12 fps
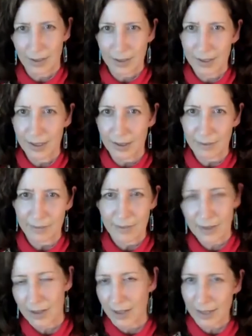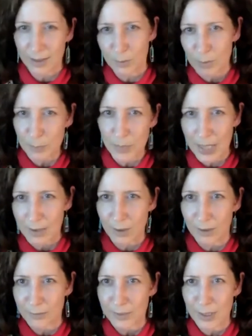you know, oh, I could whip that
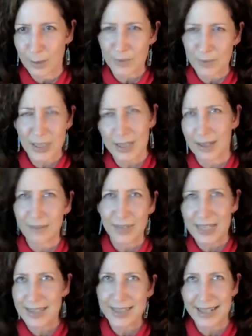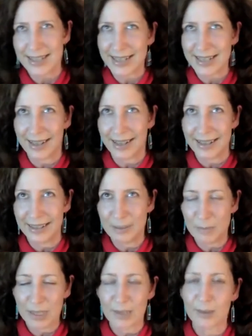off, you know, if I just had time,
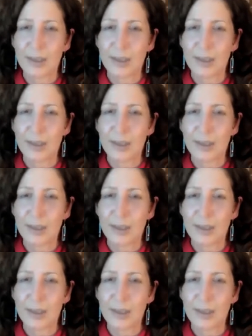you know.